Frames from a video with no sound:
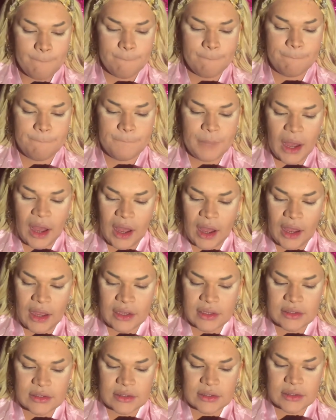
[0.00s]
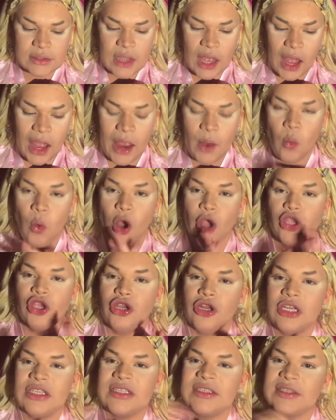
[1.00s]
but I want you
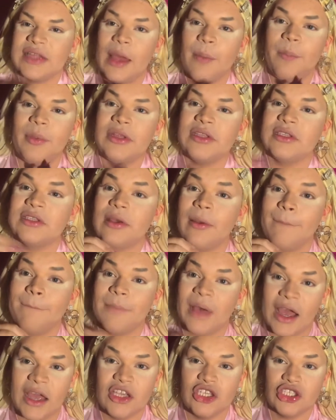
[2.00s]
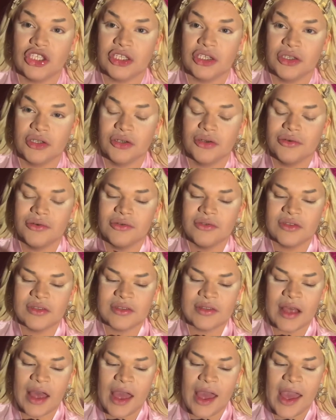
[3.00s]
to step into my shoes
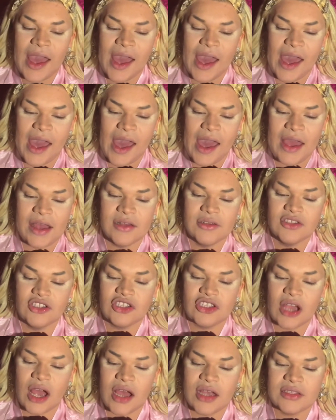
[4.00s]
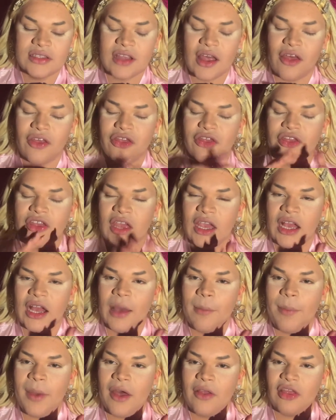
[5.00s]
and just think
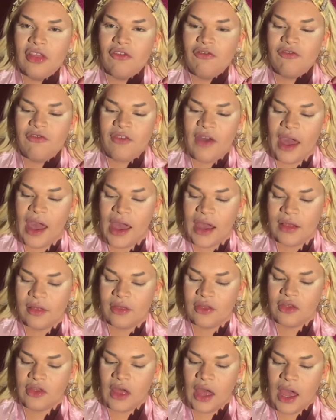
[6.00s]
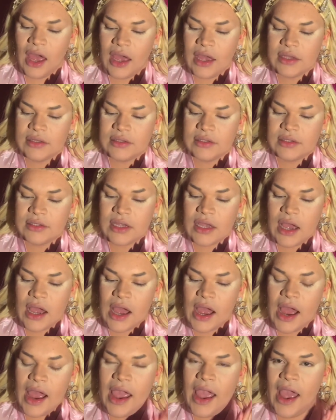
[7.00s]
about the fact that
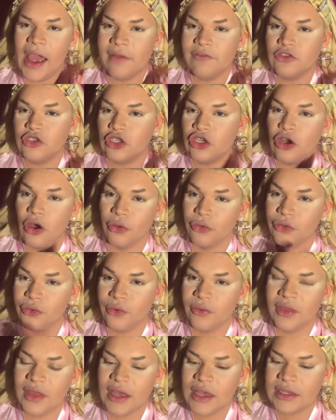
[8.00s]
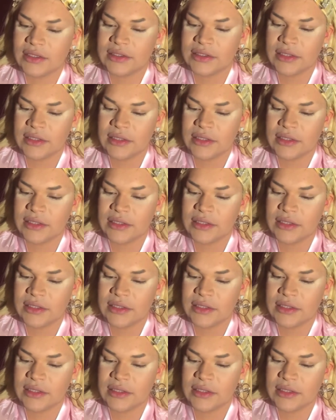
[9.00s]
I have to go through this,